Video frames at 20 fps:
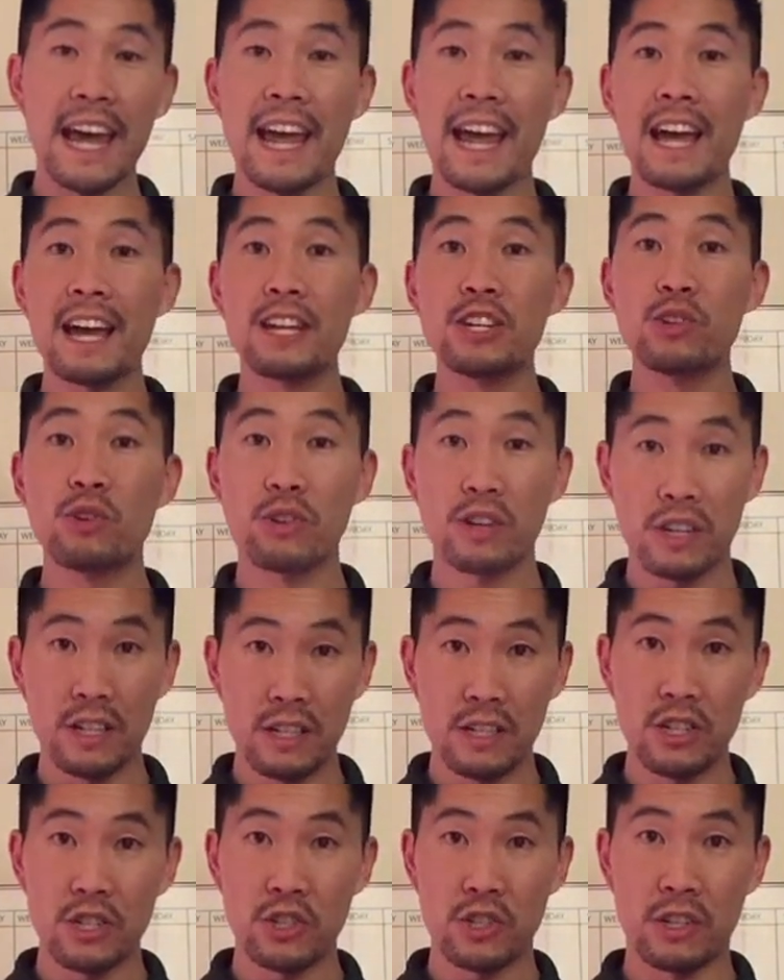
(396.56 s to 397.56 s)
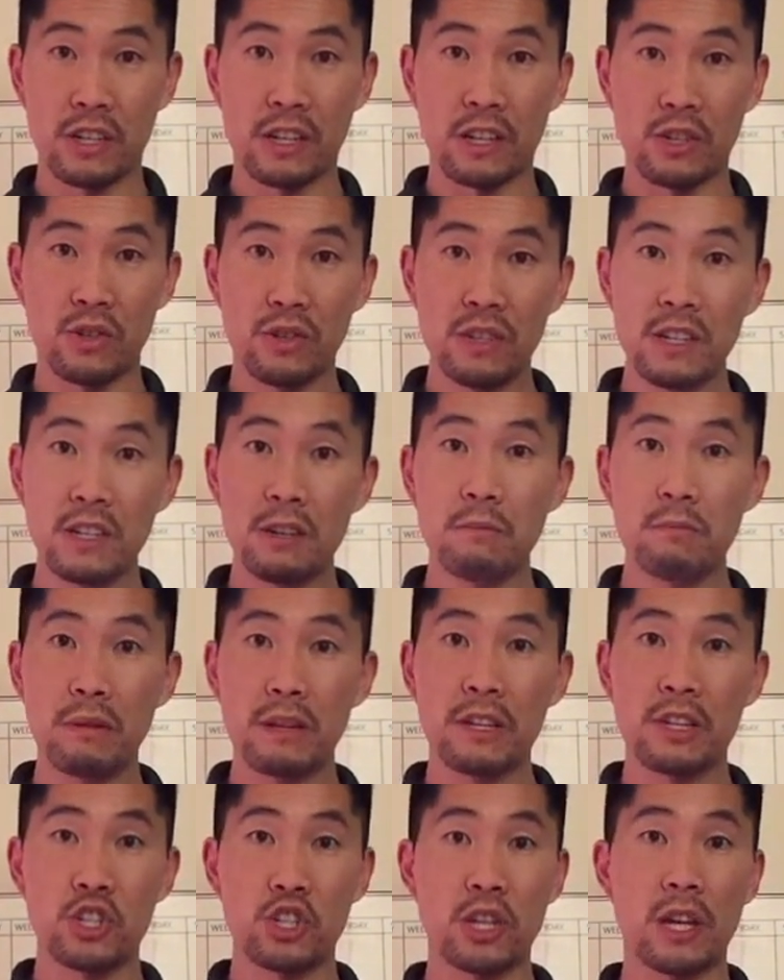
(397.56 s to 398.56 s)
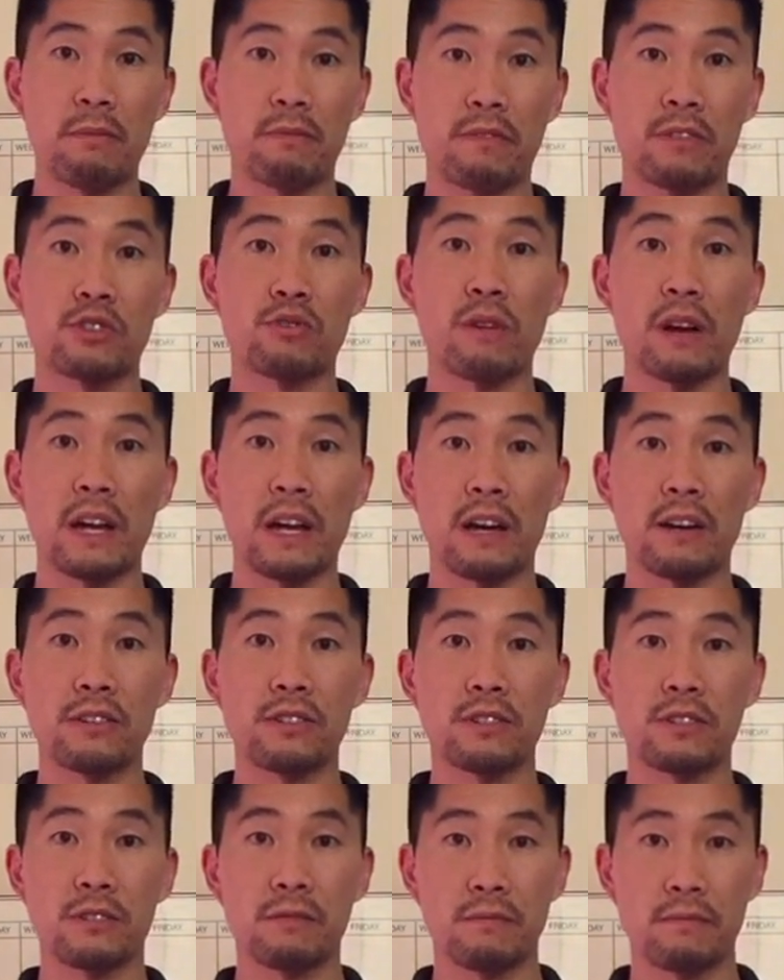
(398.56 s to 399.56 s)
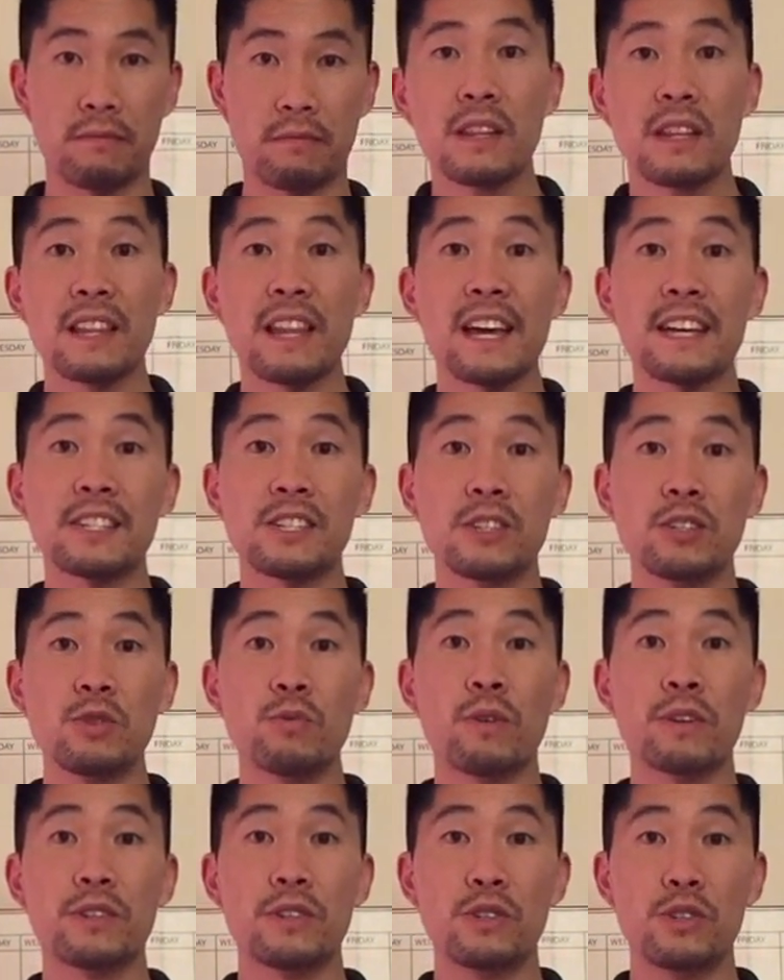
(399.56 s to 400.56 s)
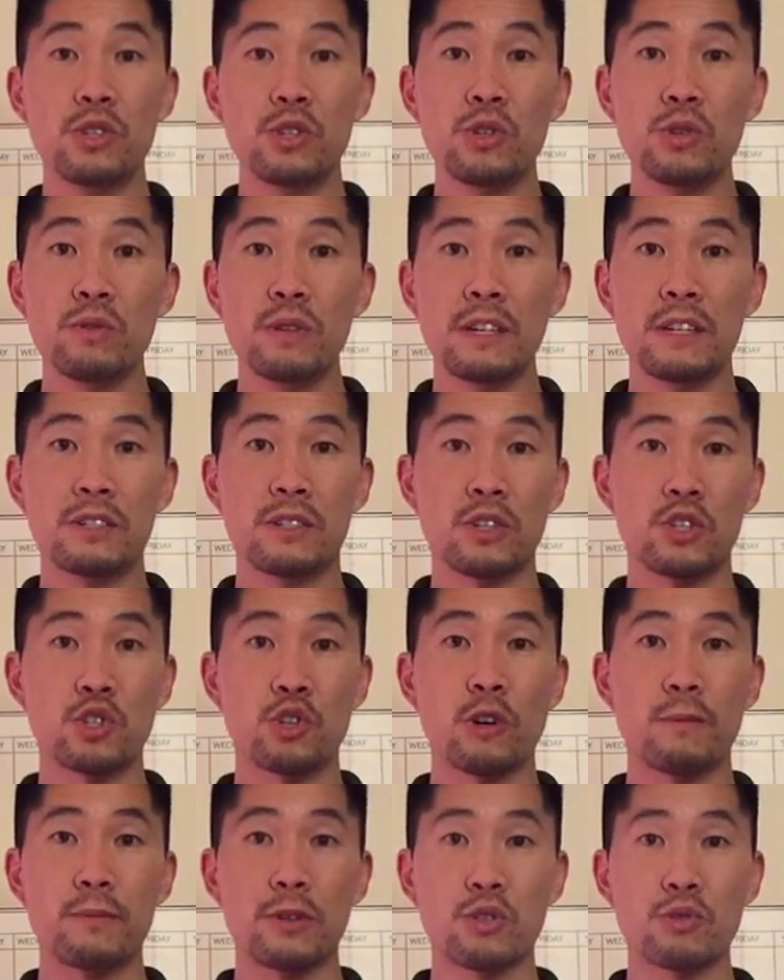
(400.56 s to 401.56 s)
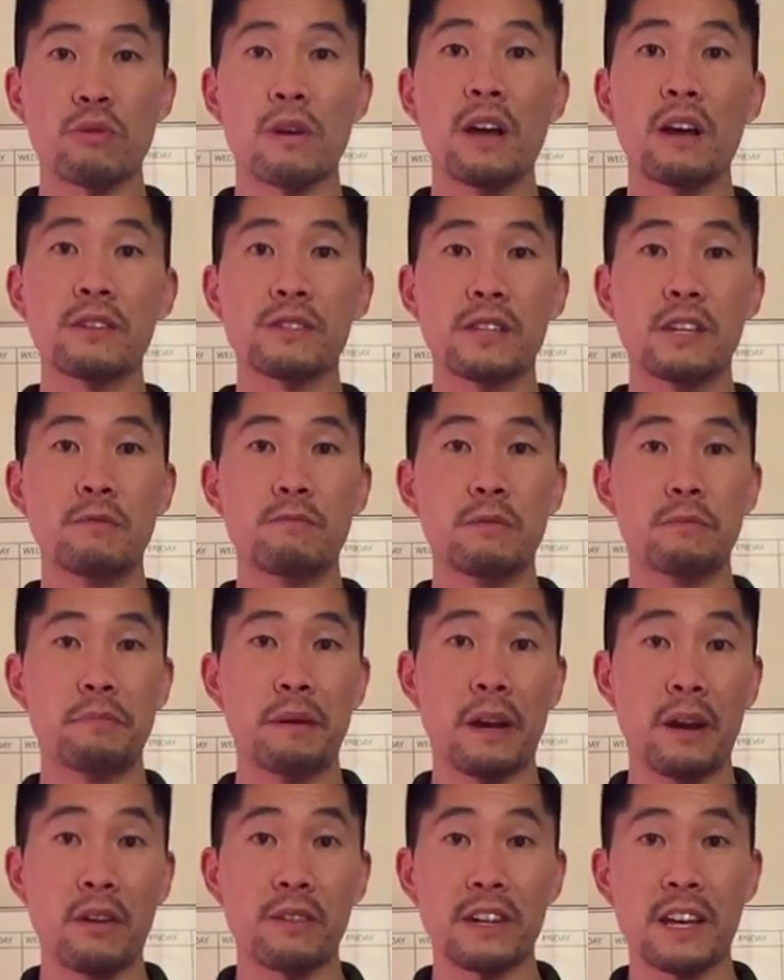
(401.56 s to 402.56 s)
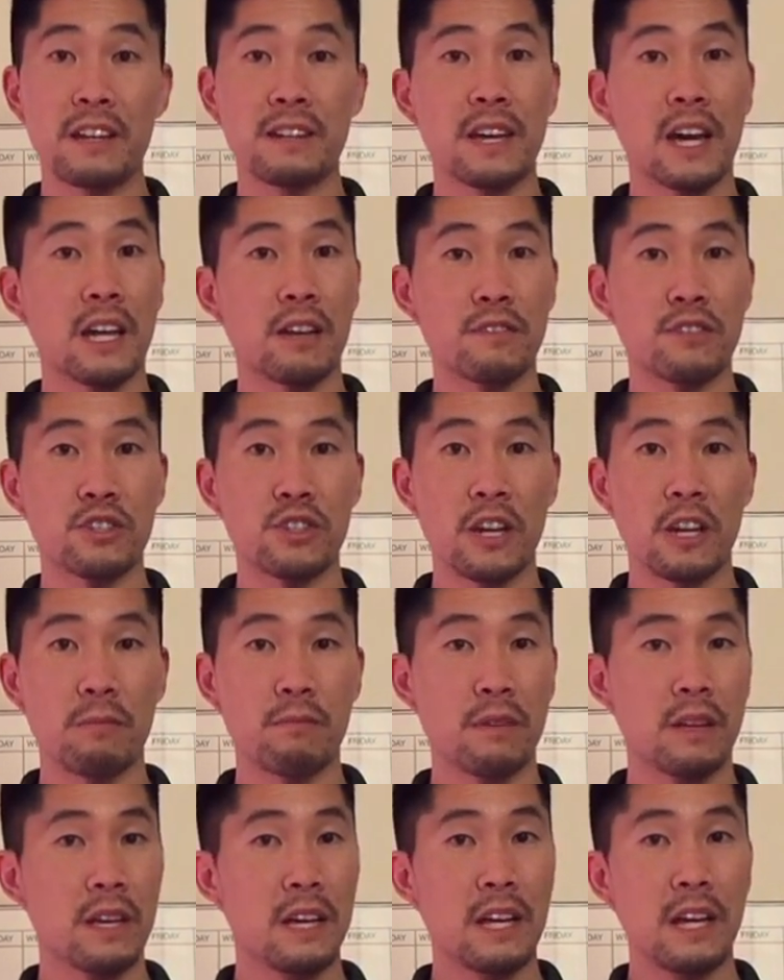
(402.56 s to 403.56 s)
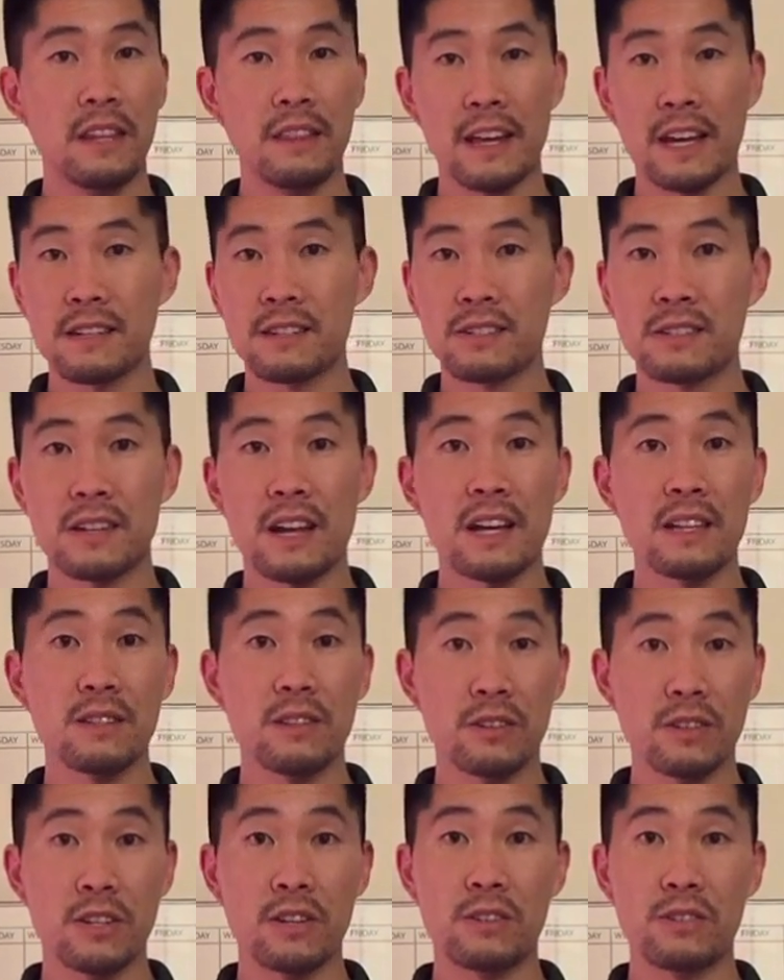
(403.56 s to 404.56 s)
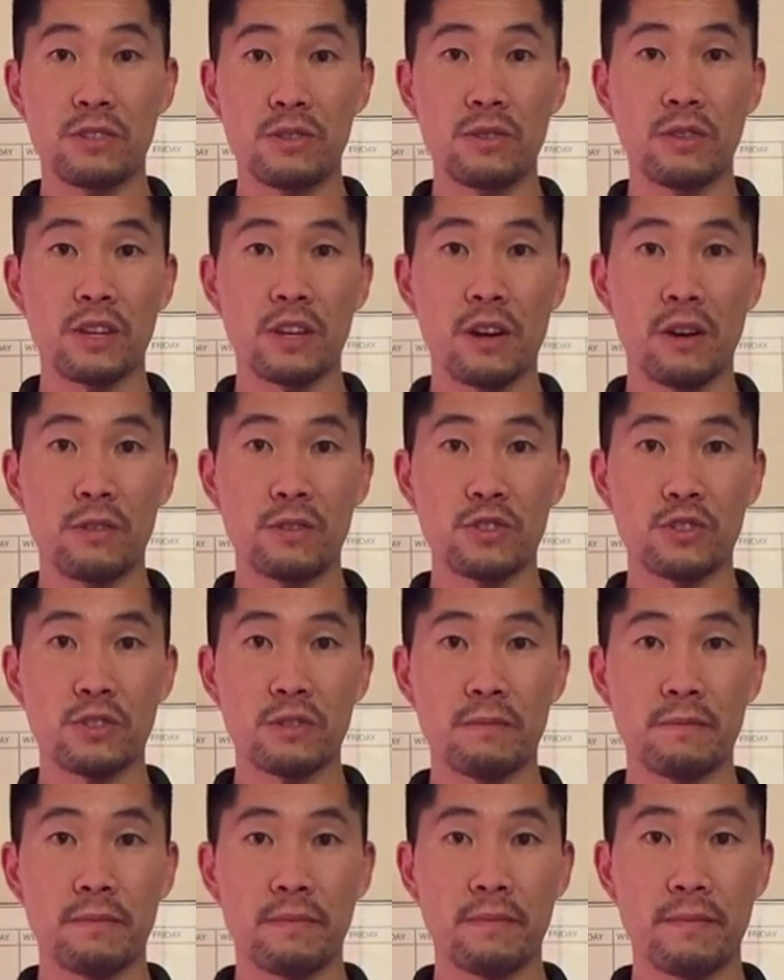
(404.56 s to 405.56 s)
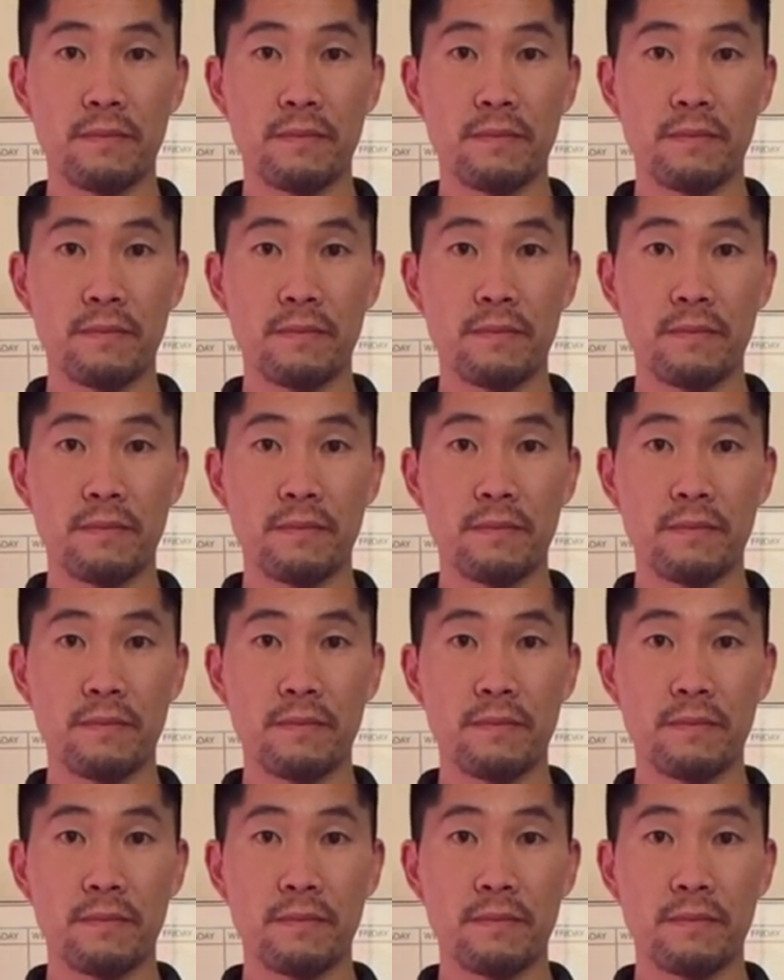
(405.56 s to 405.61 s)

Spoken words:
and your conditioning. You need to be in shape for tryouts. The last thing you want to do is to show up to tryouts unprepared and out of shape. That does not look good to the coach.